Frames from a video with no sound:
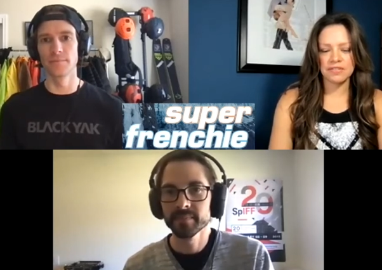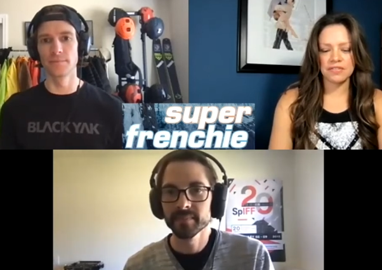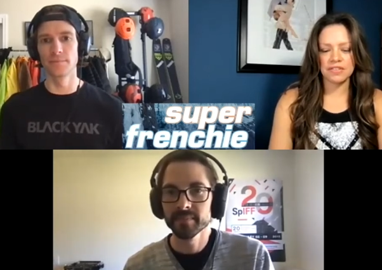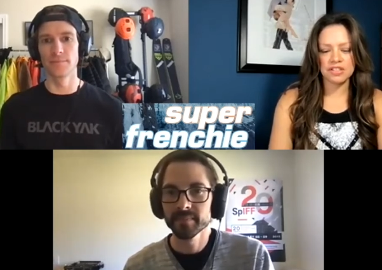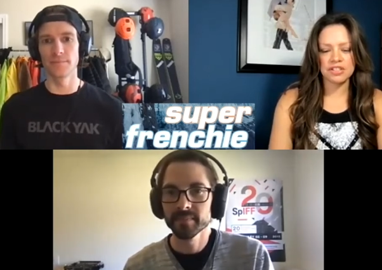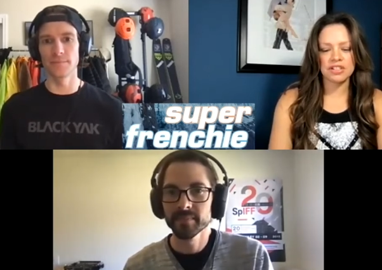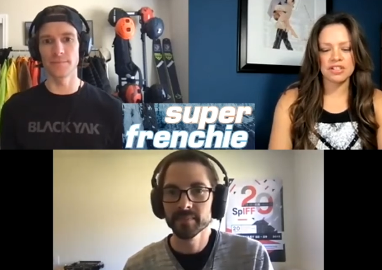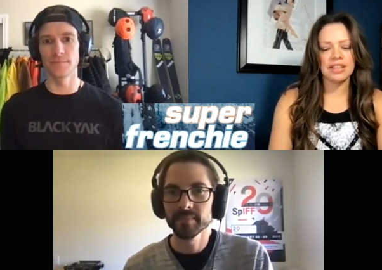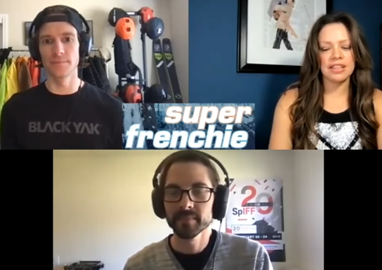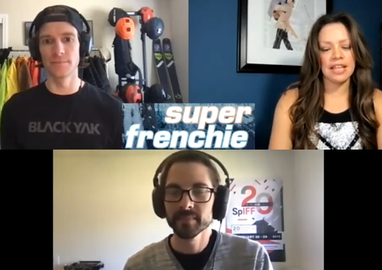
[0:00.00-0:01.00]
Speaker 1: feature
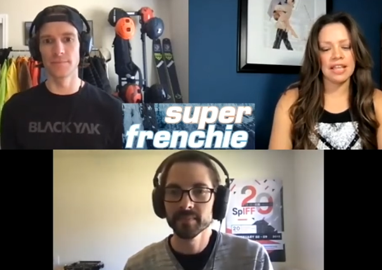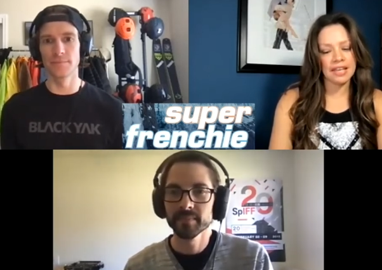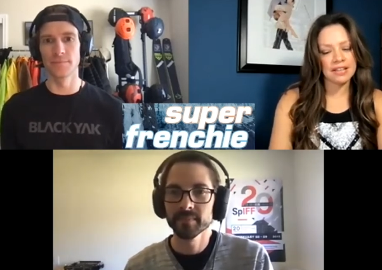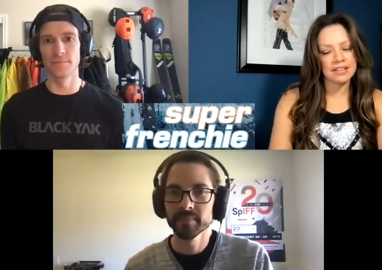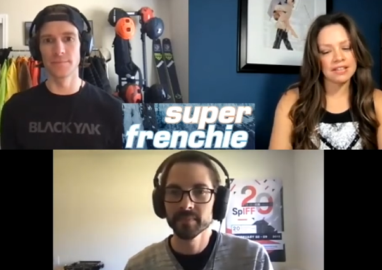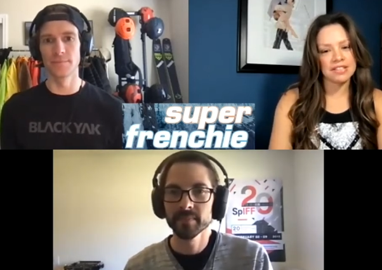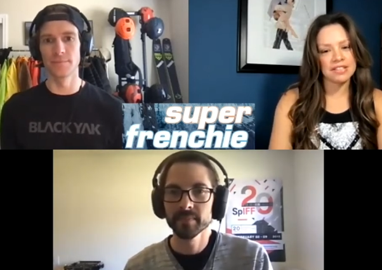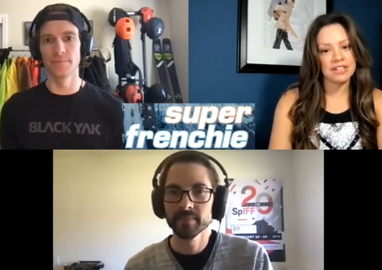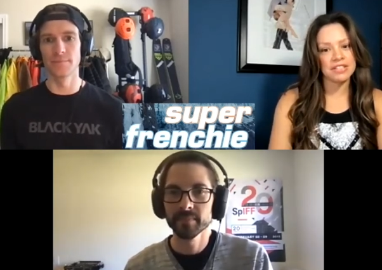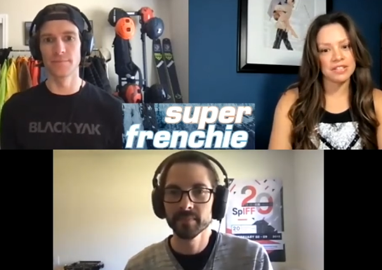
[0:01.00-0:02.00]
length
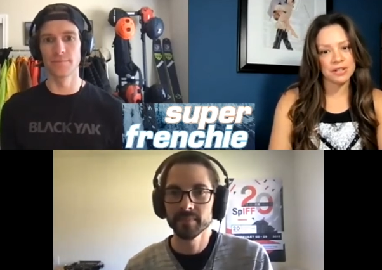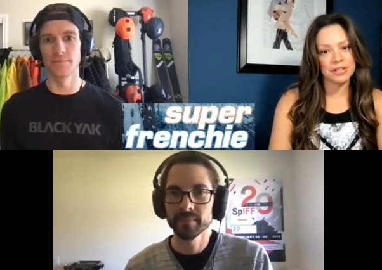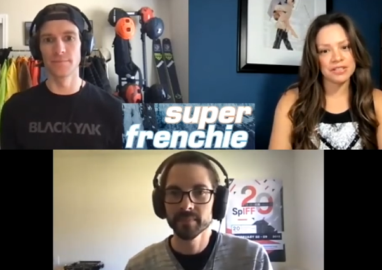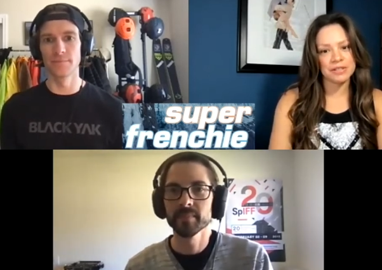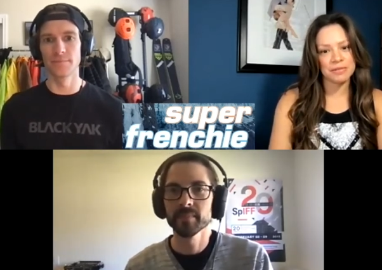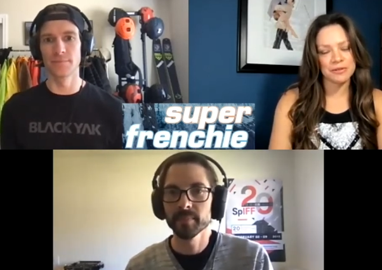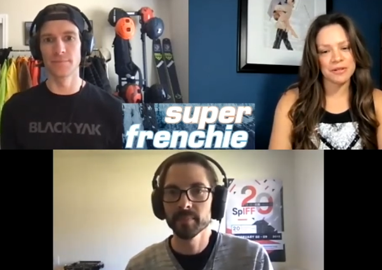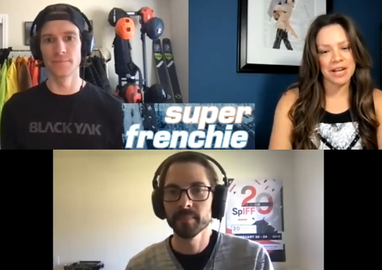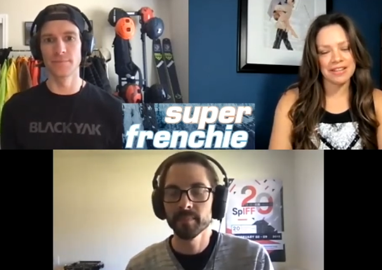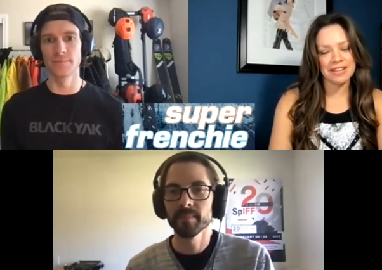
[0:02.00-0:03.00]
directorial debut,
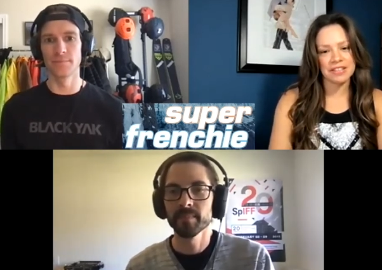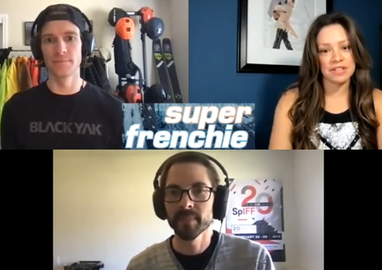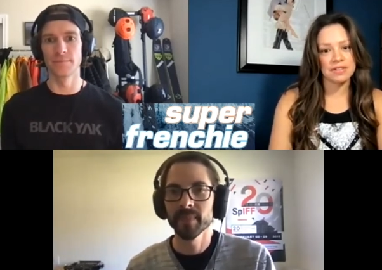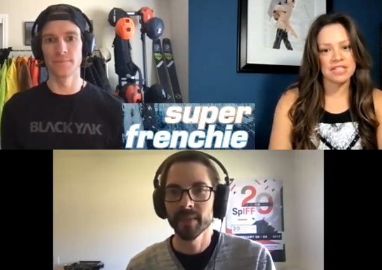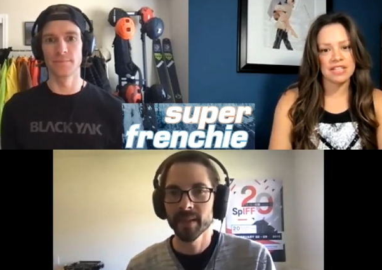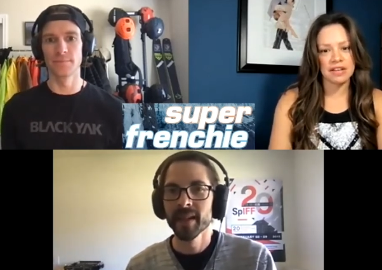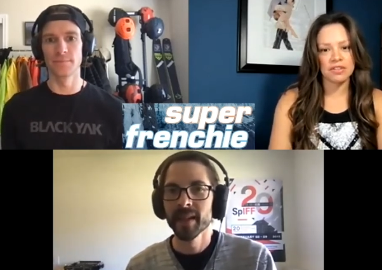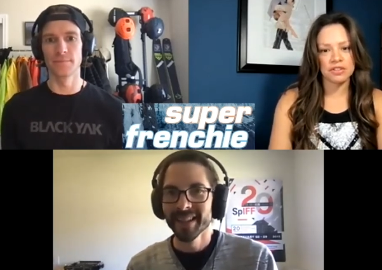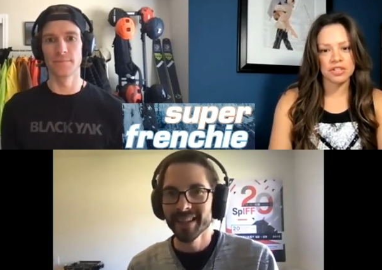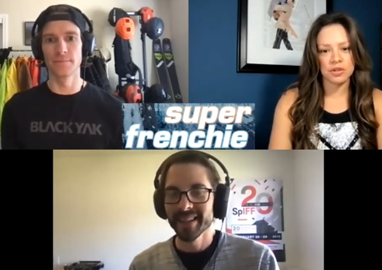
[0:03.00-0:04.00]
right? You've done several
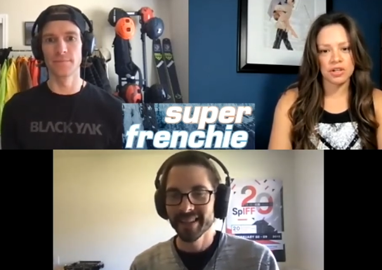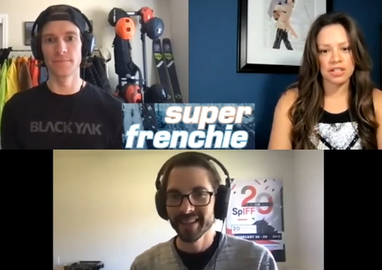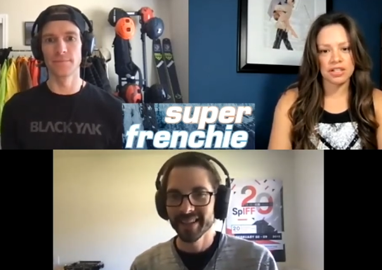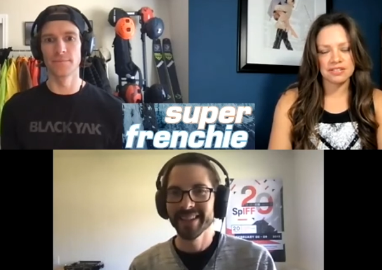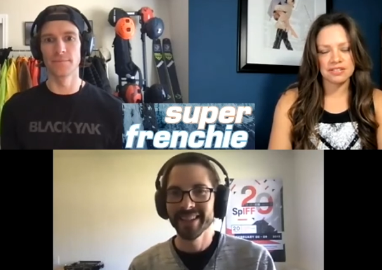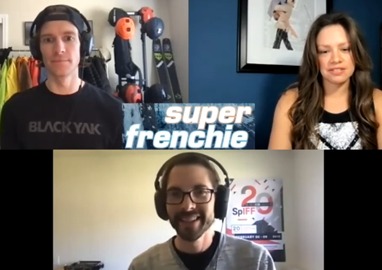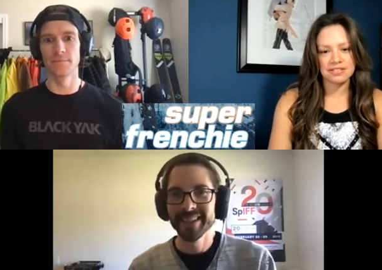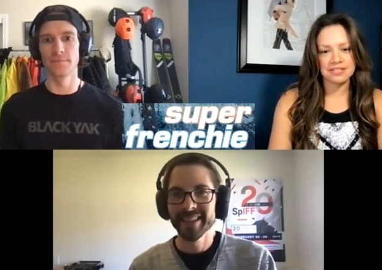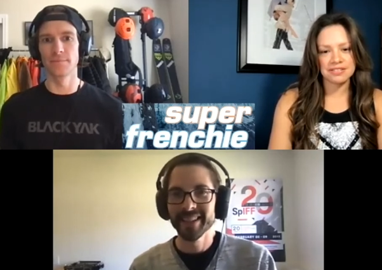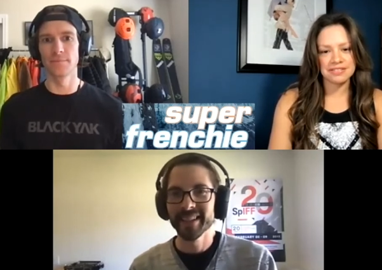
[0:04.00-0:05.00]
short.
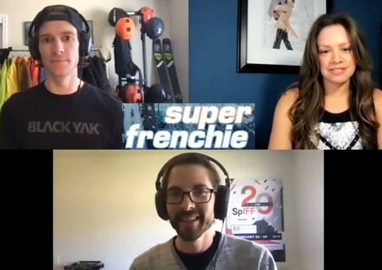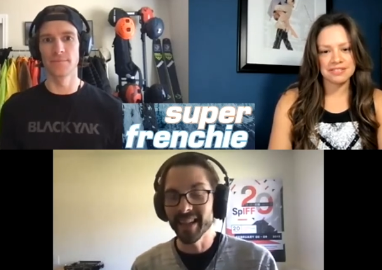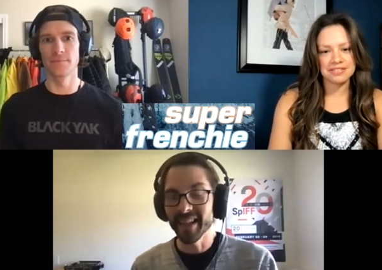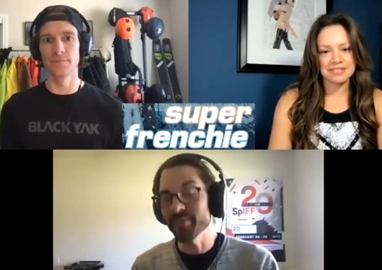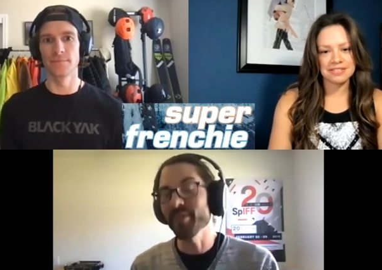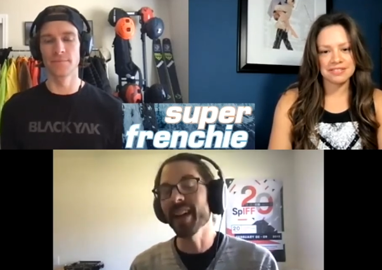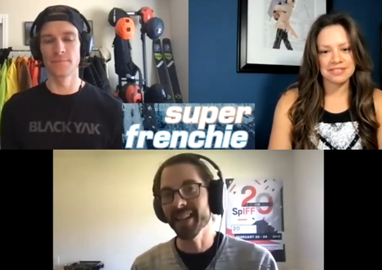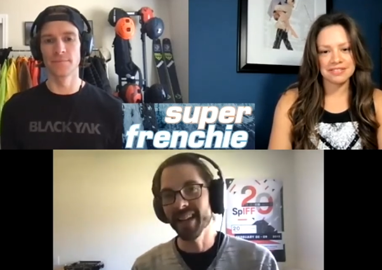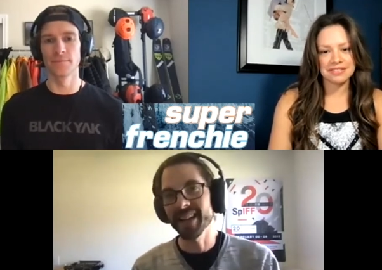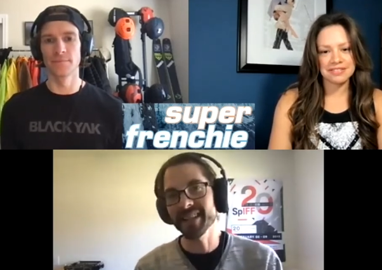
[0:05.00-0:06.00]
Speaker 2: That's right.
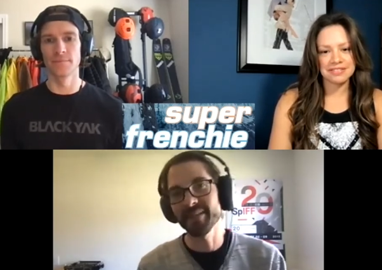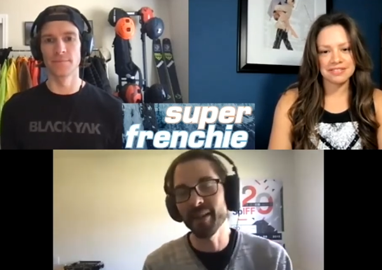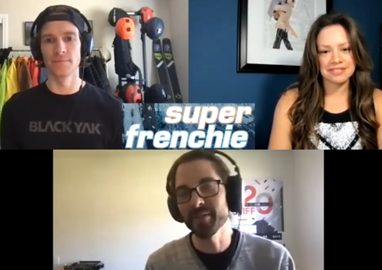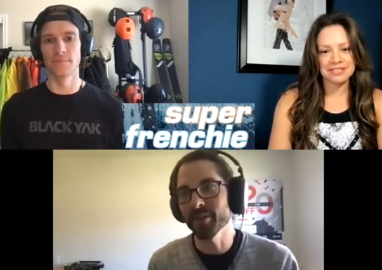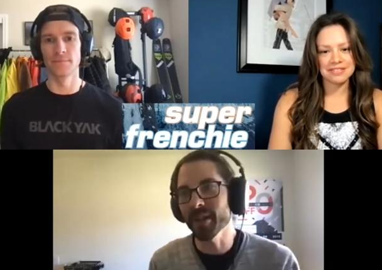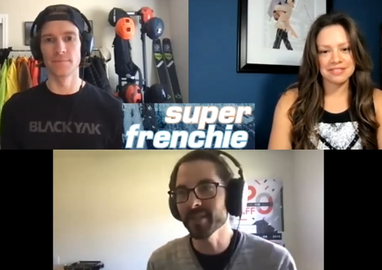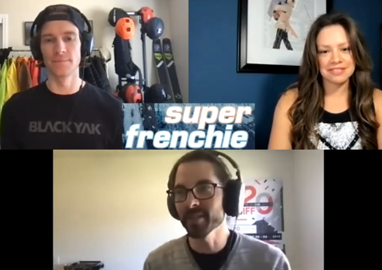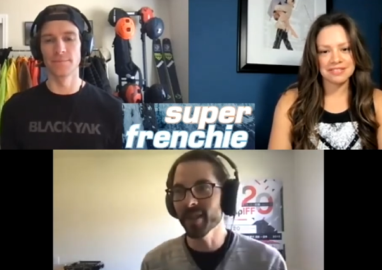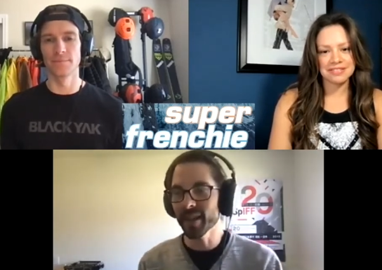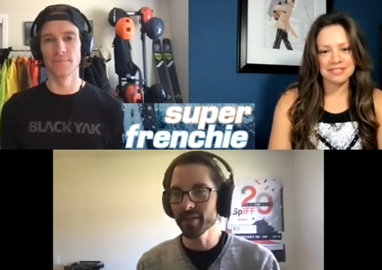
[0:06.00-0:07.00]
Yes. I've, I've directed a
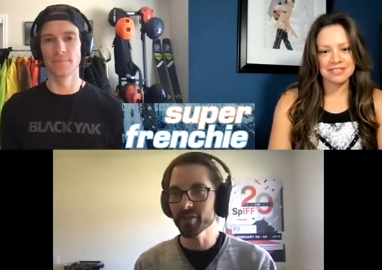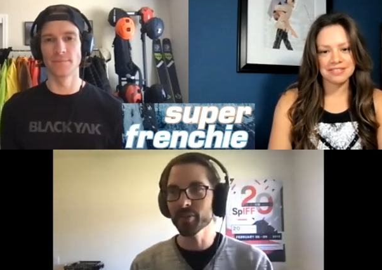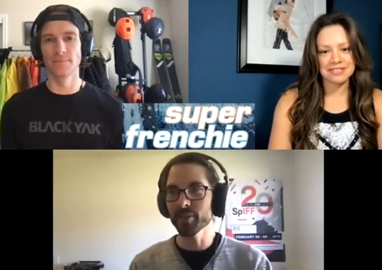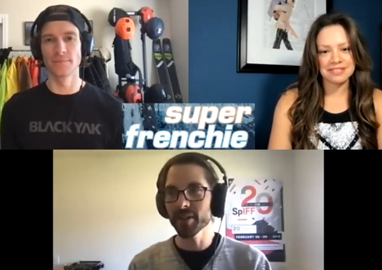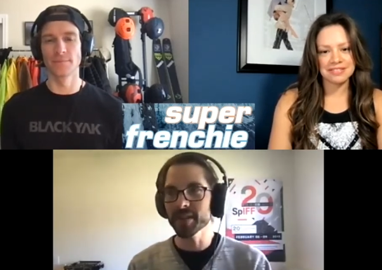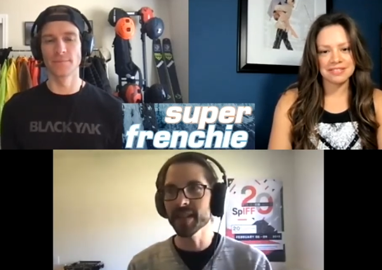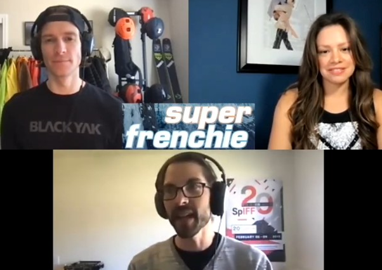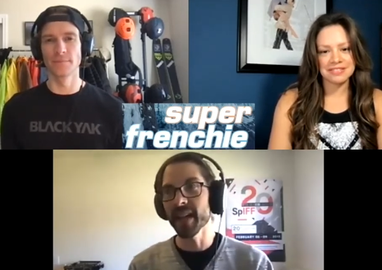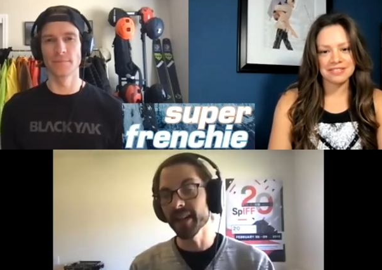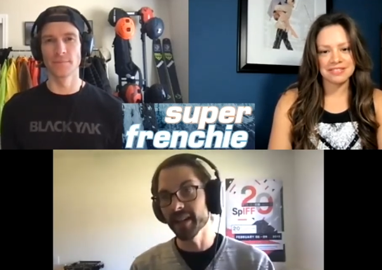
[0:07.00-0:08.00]
lot of shorts and
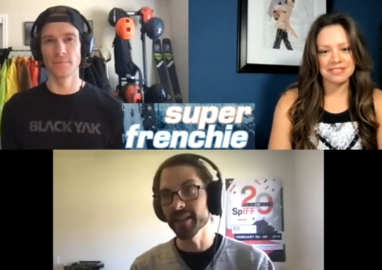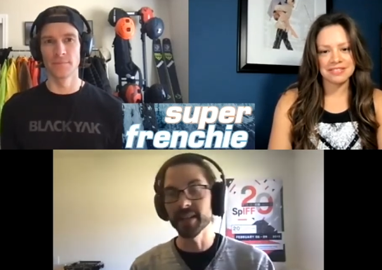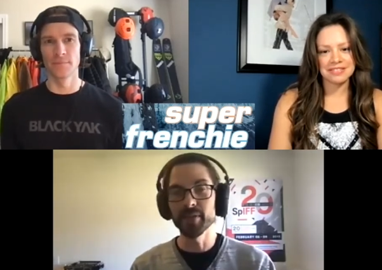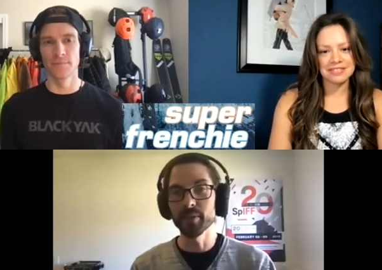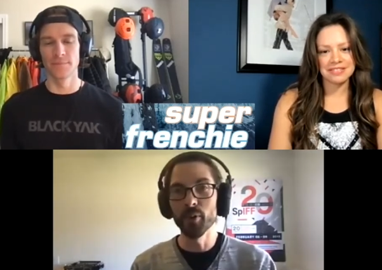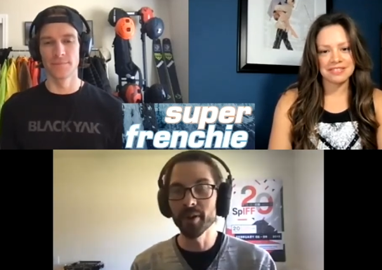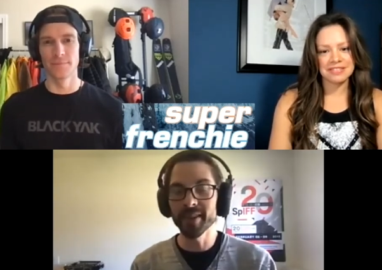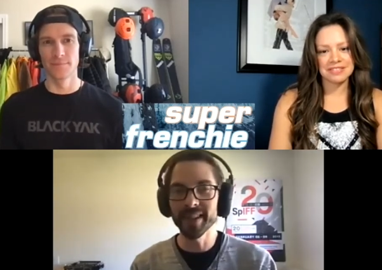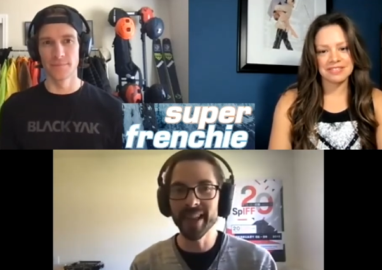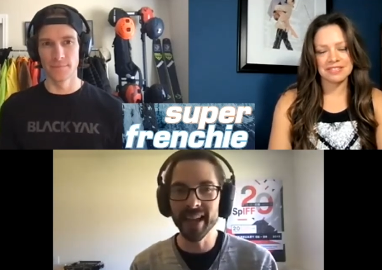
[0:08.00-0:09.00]
edited even more than
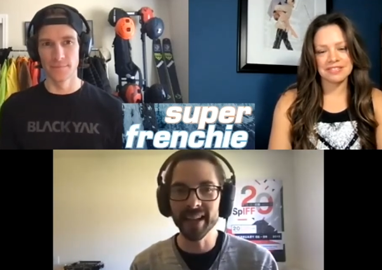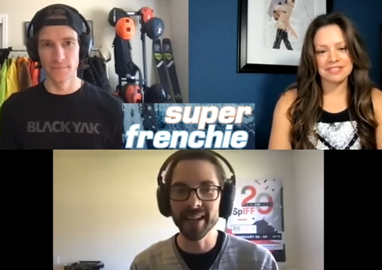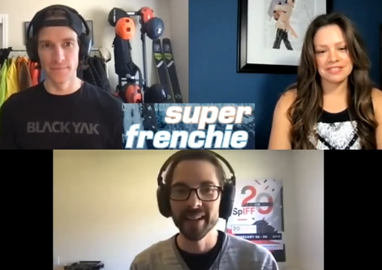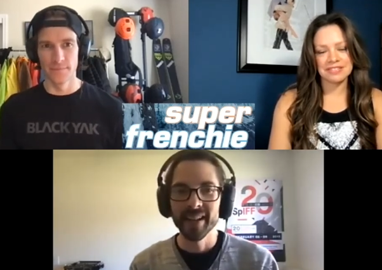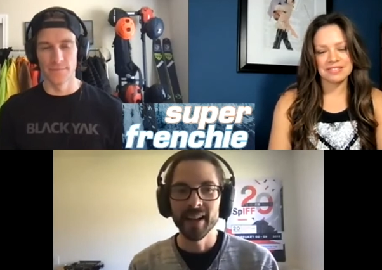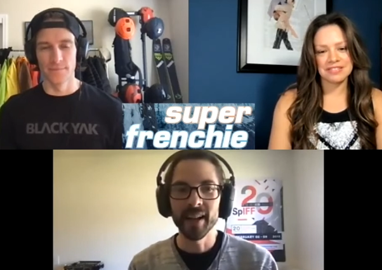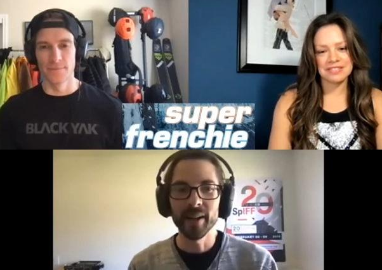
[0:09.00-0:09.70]
that. Um,